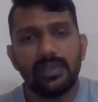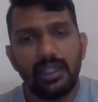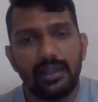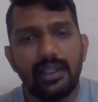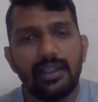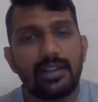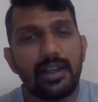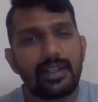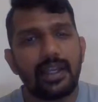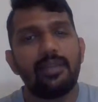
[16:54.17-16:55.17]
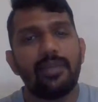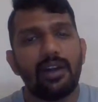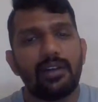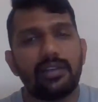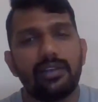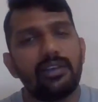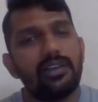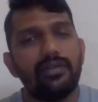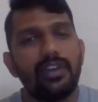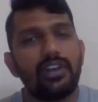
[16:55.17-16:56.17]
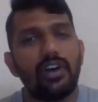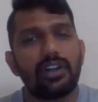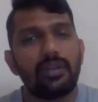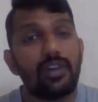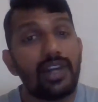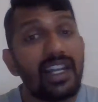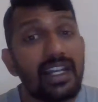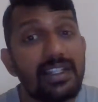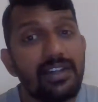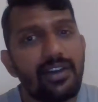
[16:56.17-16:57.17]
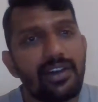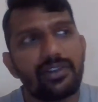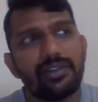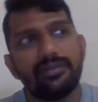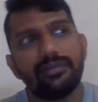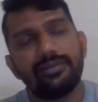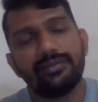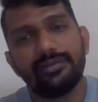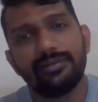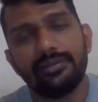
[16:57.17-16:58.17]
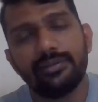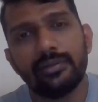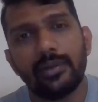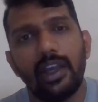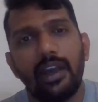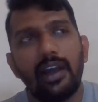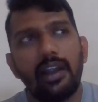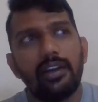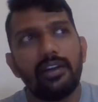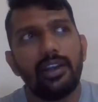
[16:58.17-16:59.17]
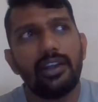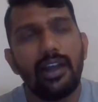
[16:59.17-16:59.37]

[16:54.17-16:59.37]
And then the second part, we talked about like consideration. And in